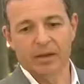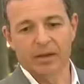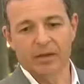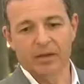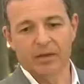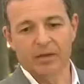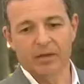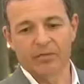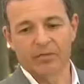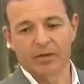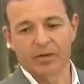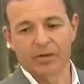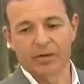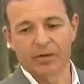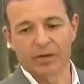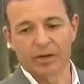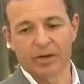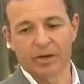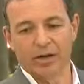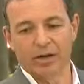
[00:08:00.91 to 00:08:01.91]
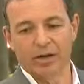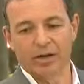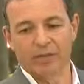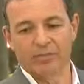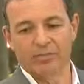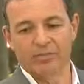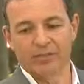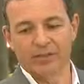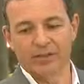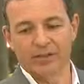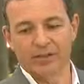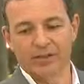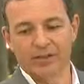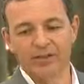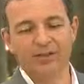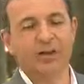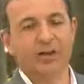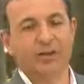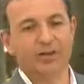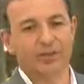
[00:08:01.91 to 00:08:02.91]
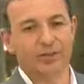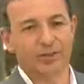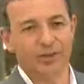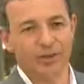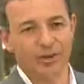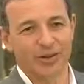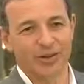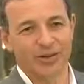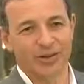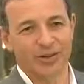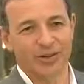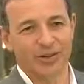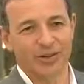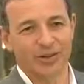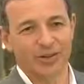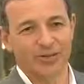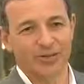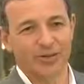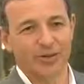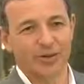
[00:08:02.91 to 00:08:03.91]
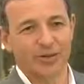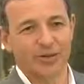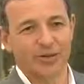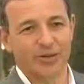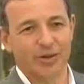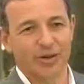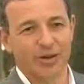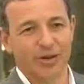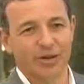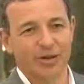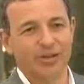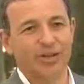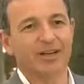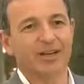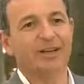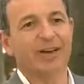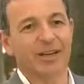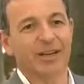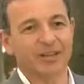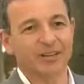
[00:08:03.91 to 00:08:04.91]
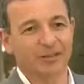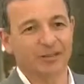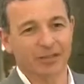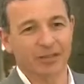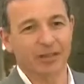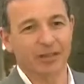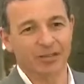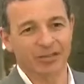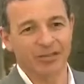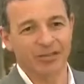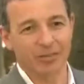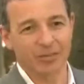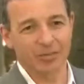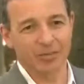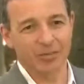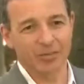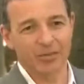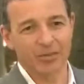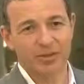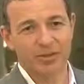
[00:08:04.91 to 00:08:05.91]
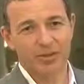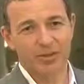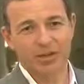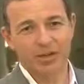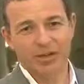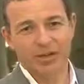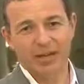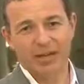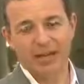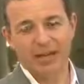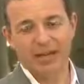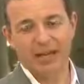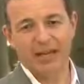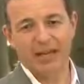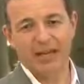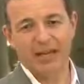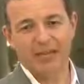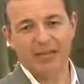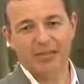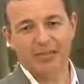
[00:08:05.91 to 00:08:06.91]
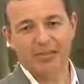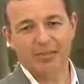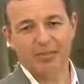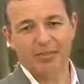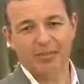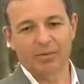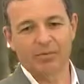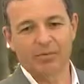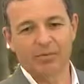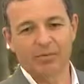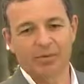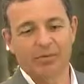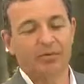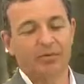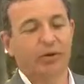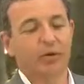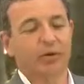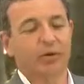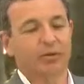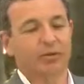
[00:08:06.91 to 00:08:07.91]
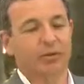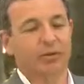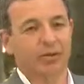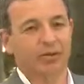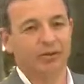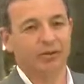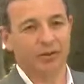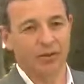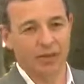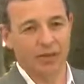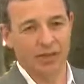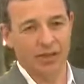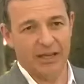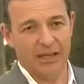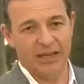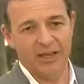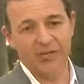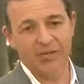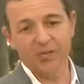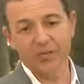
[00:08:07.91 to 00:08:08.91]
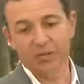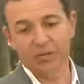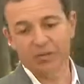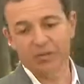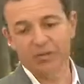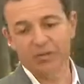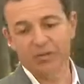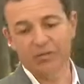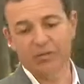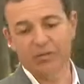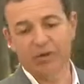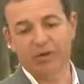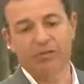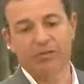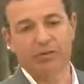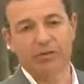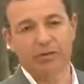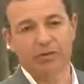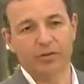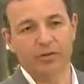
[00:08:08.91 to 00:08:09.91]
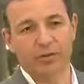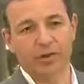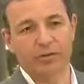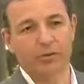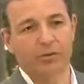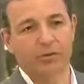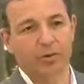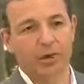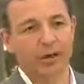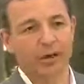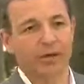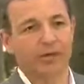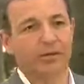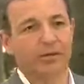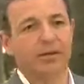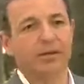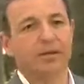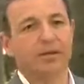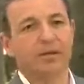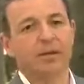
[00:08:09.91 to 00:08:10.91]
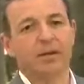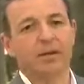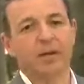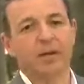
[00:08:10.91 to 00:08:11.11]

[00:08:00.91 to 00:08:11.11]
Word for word: uh, over uh, territories, and over uh, technology platforms. And we've, we've focused on just that. And we've also been very focused on brand